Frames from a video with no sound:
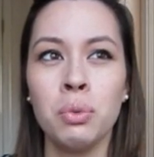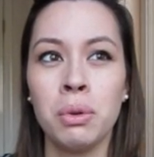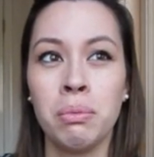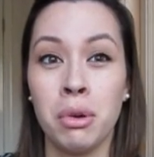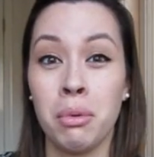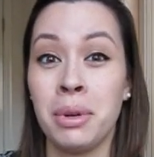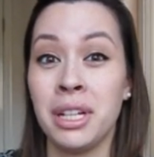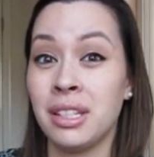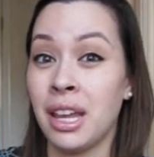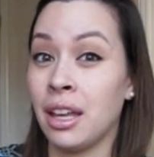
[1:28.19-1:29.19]
will probably
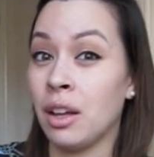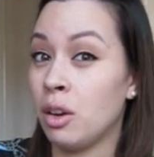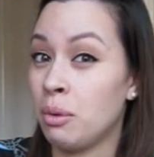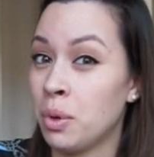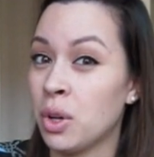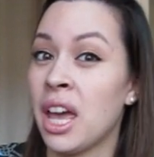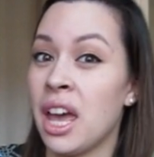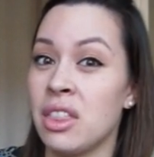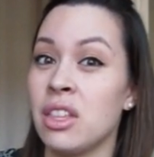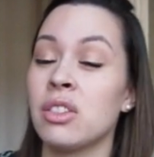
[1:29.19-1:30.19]
take a lot more
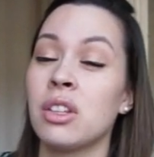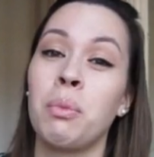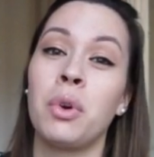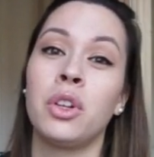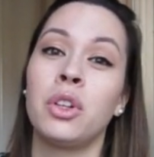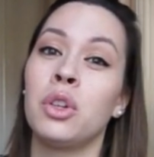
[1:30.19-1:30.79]
care than someone